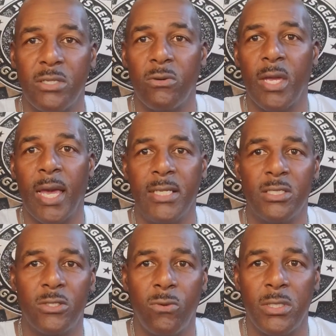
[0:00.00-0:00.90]
be so kind,
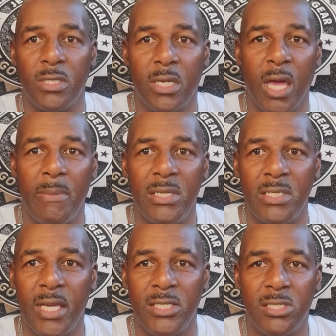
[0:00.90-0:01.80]
just go into the comment
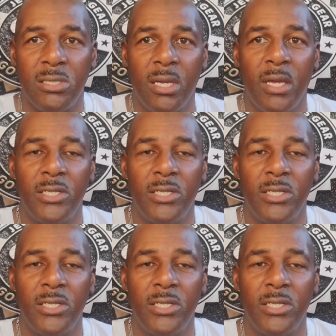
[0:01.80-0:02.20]
section.